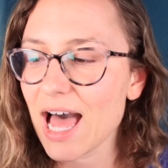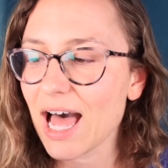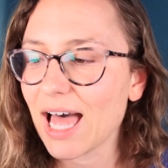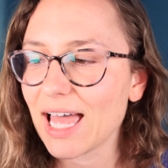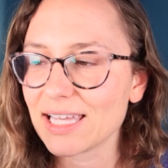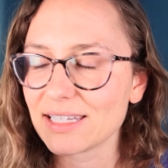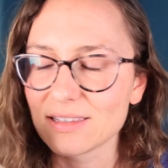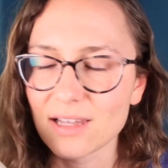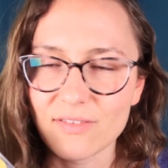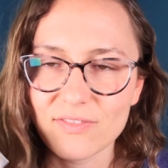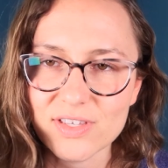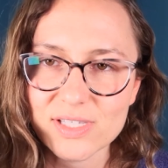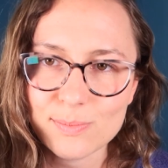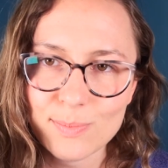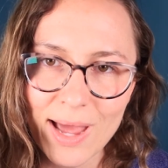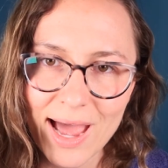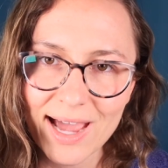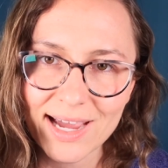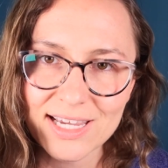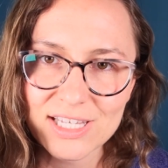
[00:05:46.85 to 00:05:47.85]
I love this
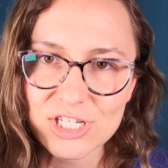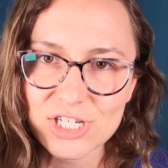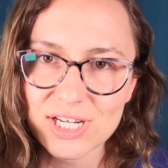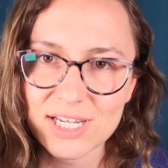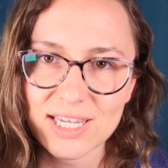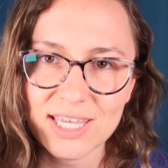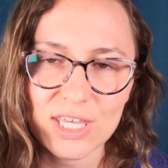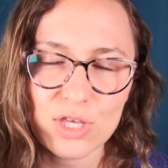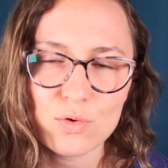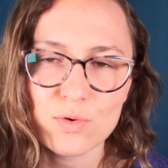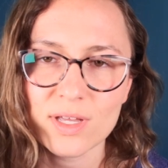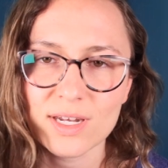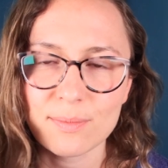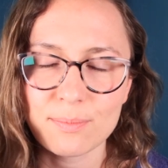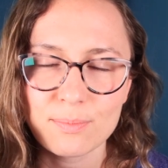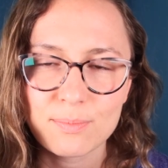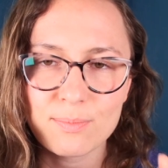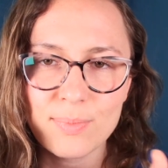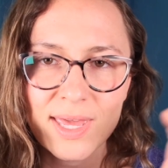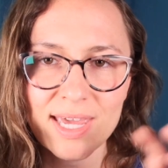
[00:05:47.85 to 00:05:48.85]
packaging. You can
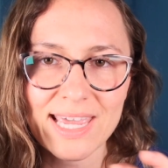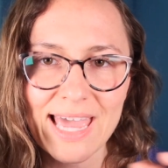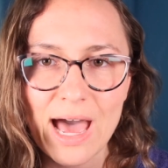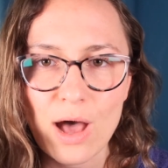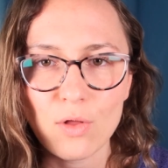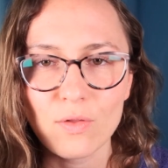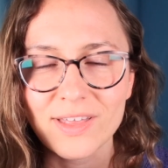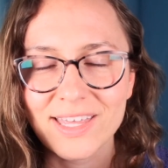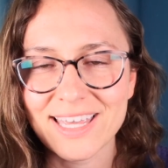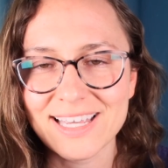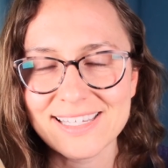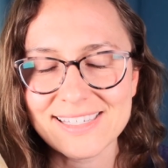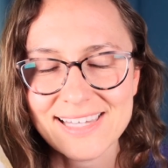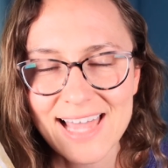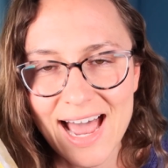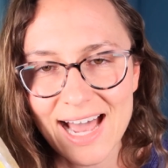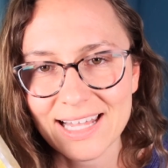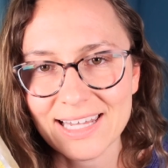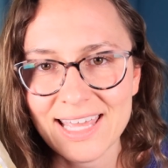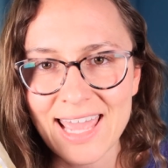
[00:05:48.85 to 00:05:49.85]
pick out like
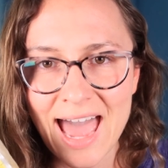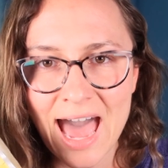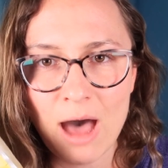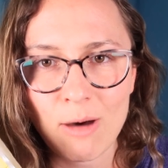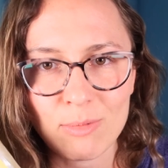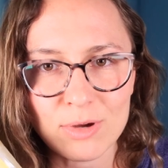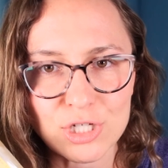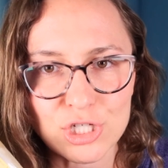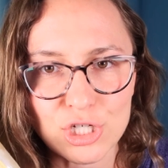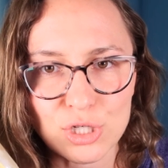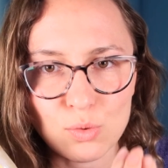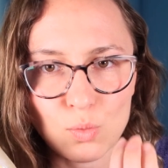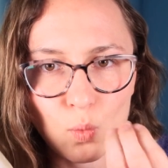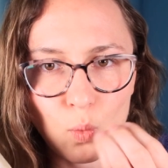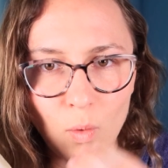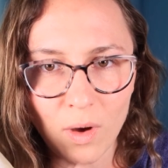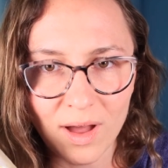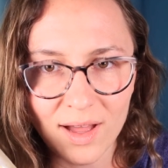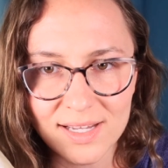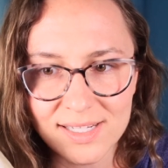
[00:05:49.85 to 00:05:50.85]
exactly how much you
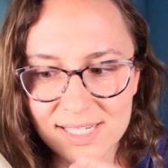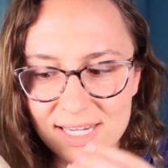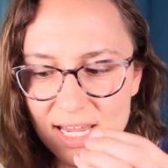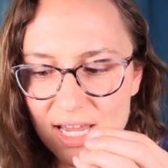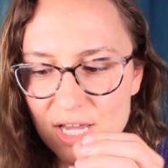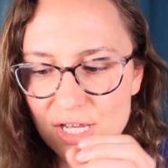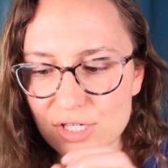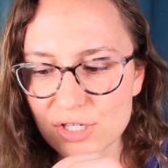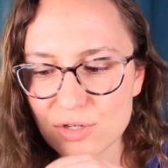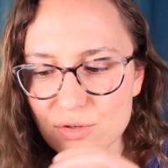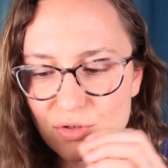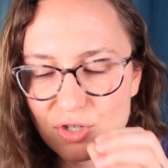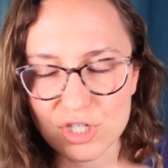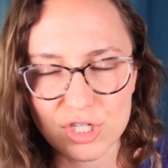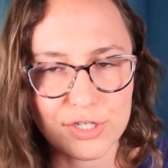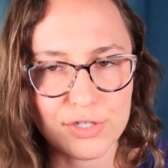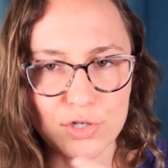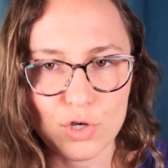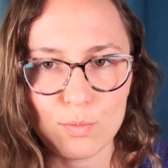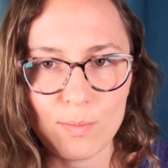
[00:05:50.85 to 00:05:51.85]
want to
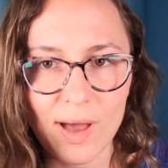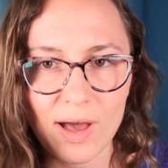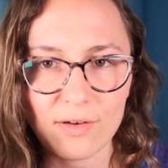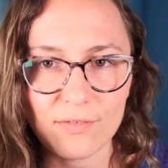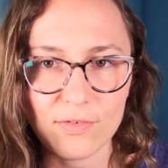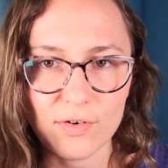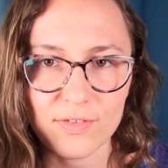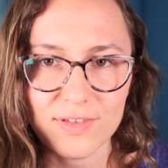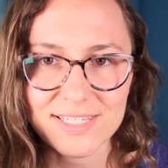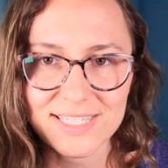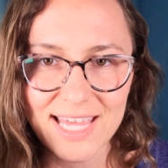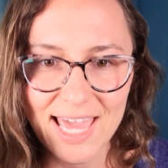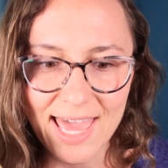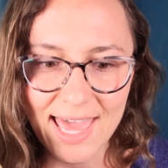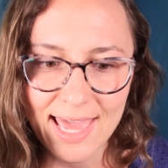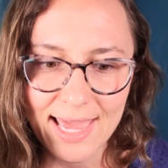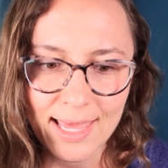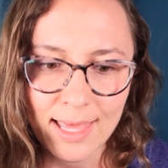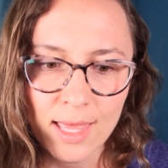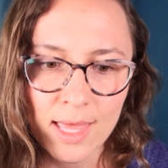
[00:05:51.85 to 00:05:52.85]
just scoop out for the
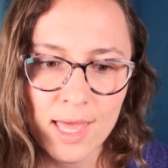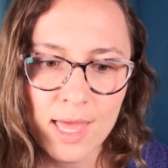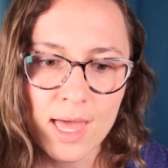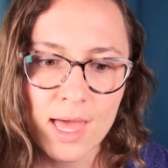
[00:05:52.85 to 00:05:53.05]
day.